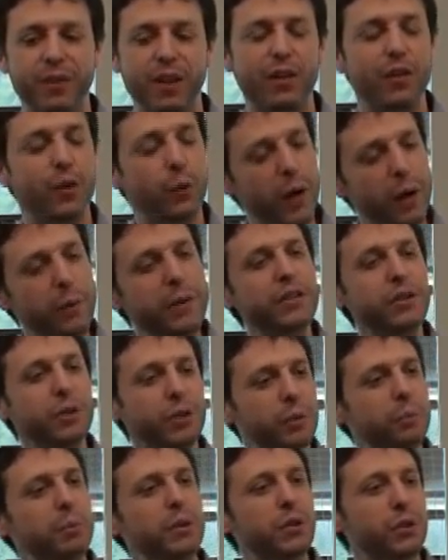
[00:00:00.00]
the way we do
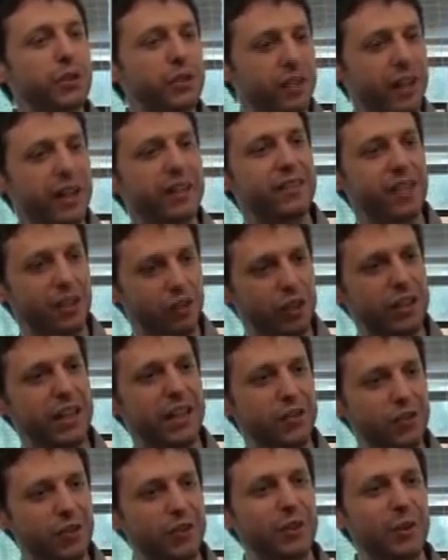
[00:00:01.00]
computer science
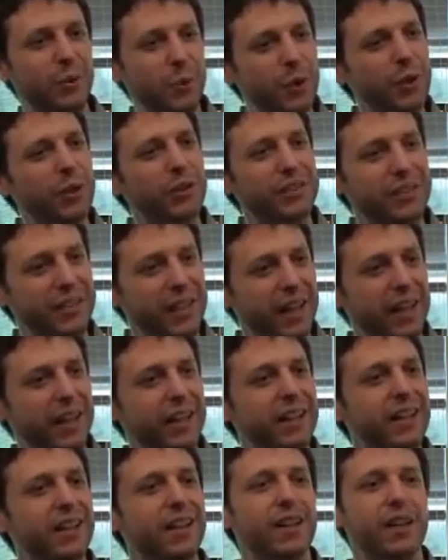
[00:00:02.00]
education in the world
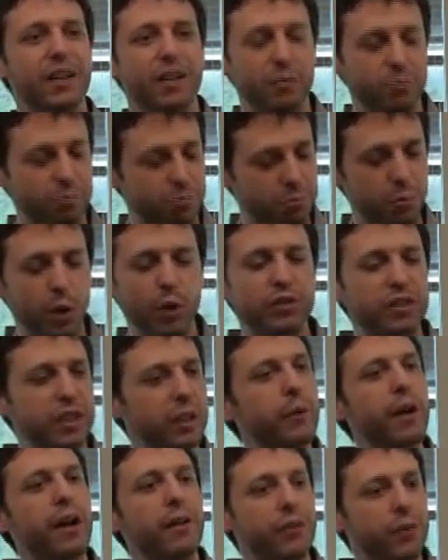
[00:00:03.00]
today,
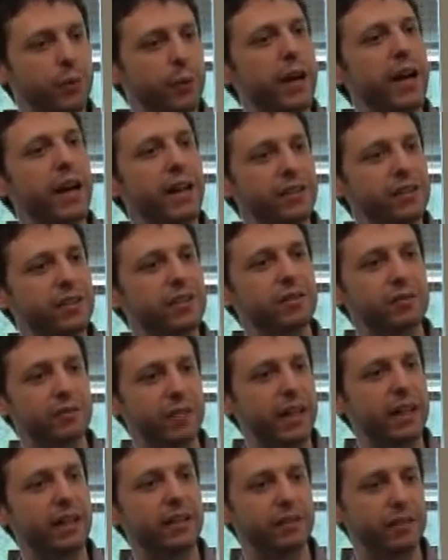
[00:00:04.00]
mostly around threads
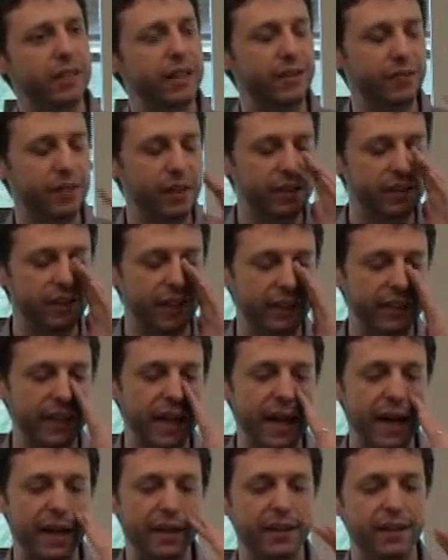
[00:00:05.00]
and things like
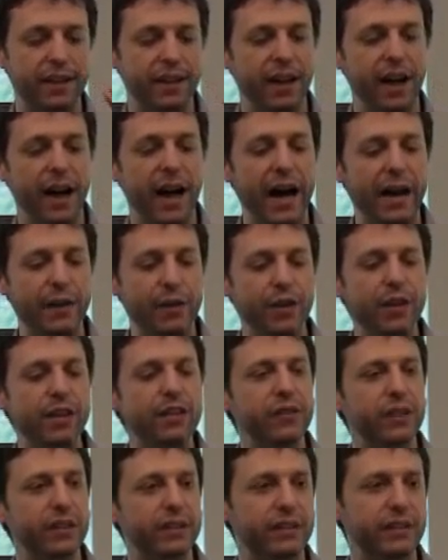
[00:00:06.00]
that. I
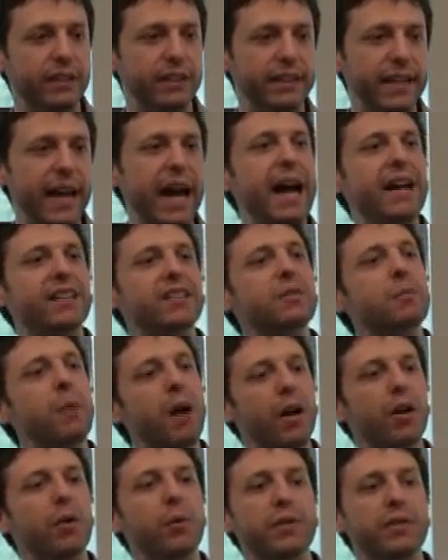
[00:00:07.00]
think that the task
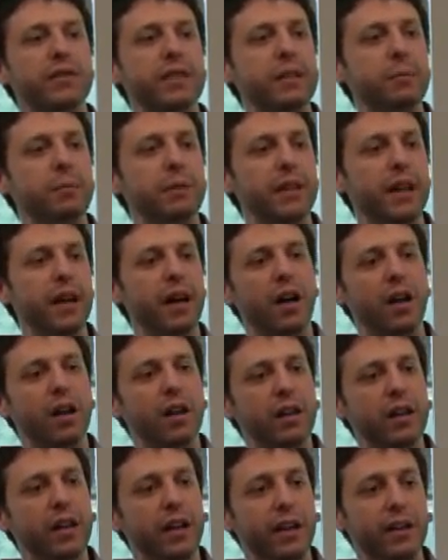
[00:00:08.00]
model with
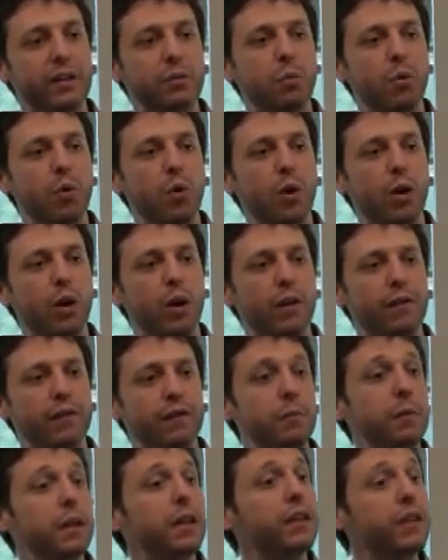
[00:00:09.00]
TPL is more
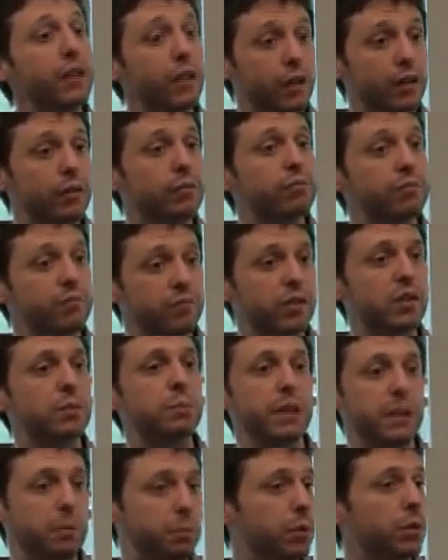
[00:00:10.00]
familiar to
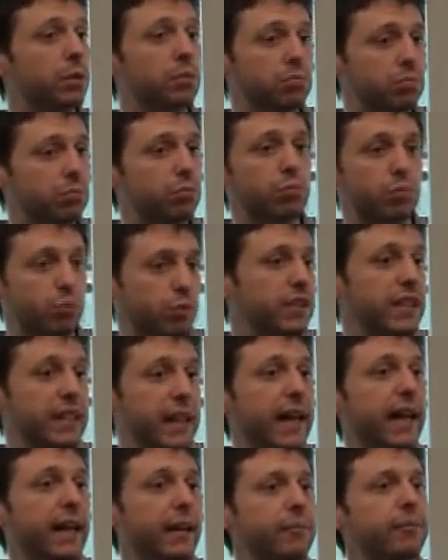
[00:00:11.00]
people
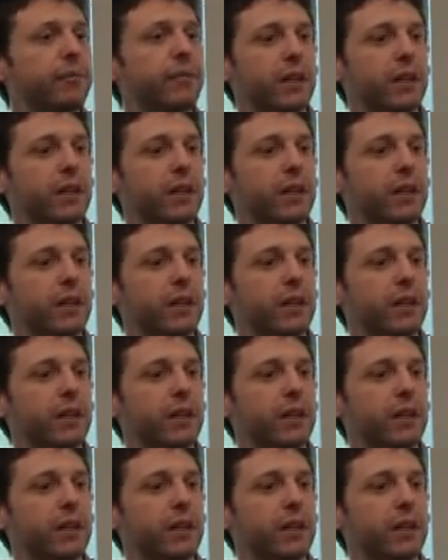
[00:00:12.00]
today.